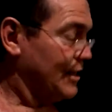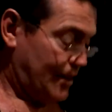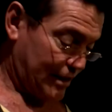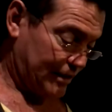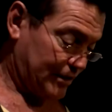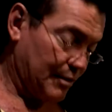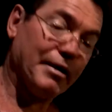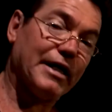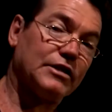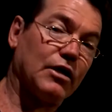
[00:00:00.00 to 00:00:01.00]
It's the
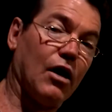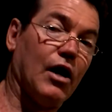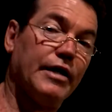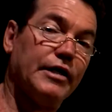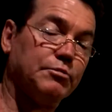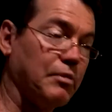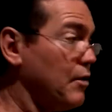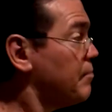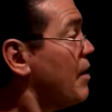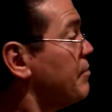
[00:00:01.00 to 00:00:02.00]
biggest lie that's
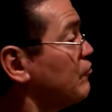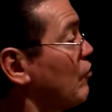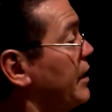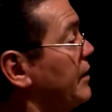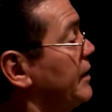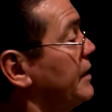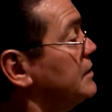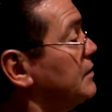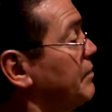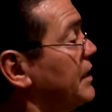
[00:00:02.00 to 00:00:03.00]
perpetrated. It
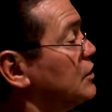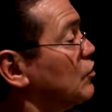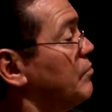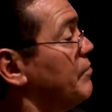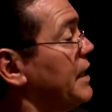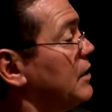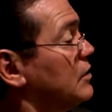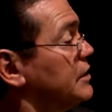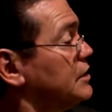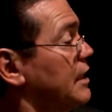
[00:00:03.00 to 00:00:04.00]
is the biggest
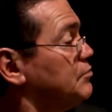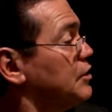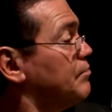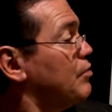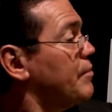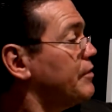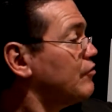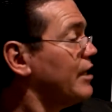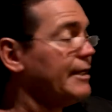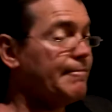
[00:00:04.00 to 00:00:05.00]
grammatical deception
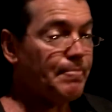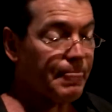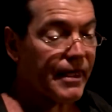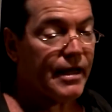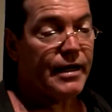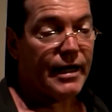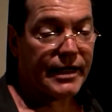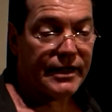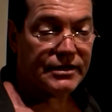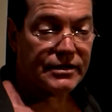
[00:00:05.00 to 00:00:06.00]
perpetrated
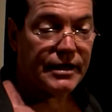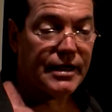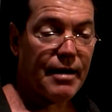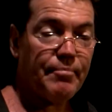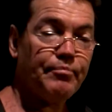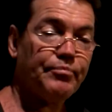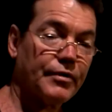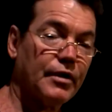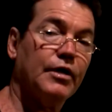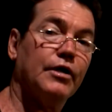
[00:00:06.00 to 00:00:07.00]
against the
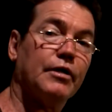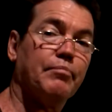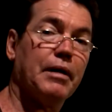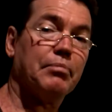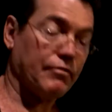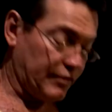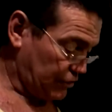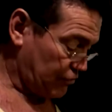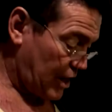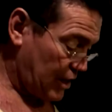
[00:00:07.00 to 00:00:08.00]
people of
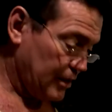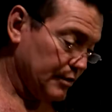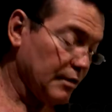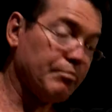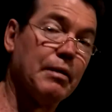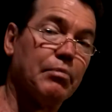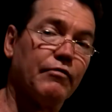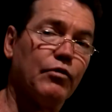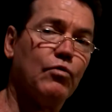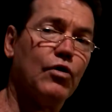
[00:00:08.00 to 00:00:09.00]
Australia, the people
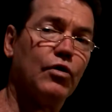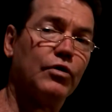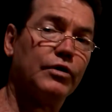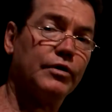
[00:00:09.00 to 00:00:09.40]
of the world,